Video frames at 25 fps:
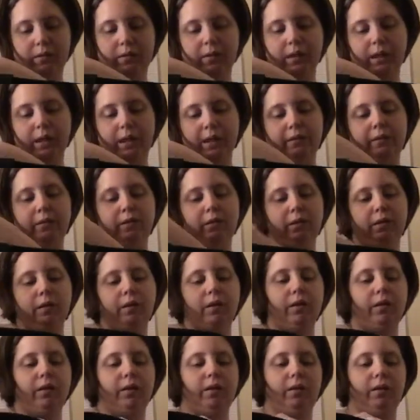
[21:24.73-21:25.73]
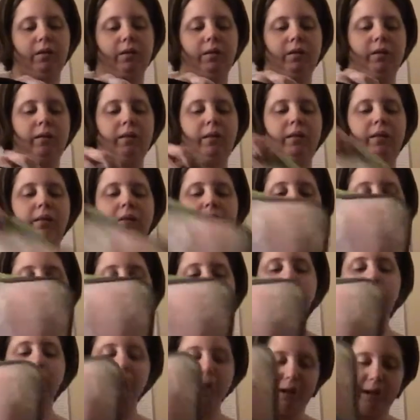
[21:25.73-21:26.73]
And I
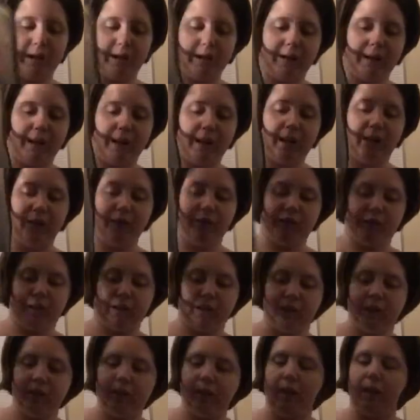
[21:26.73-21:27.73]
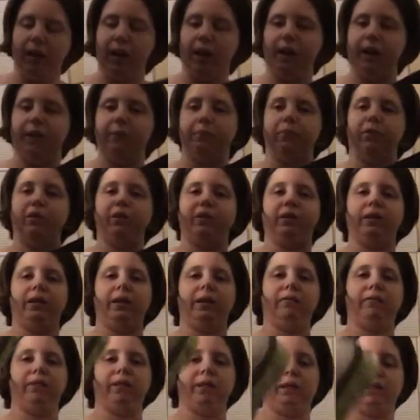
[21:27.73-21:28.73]
try to contain everything. I put
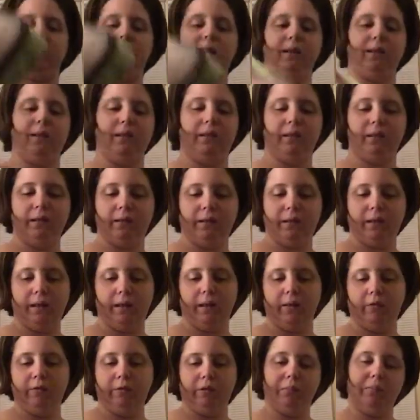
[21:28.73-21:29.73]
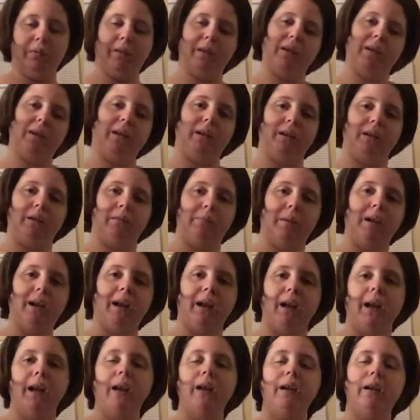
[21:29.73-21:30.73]
everything that I would put in the
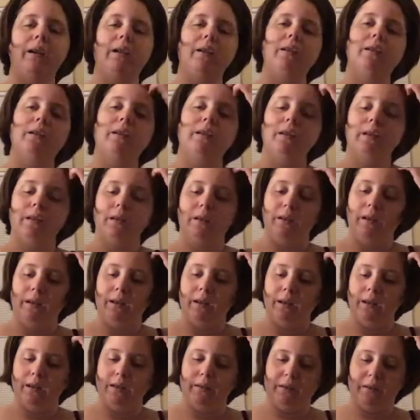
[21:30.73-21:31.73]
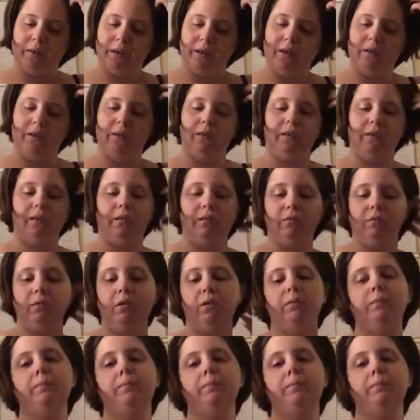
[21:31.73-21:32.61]
bag into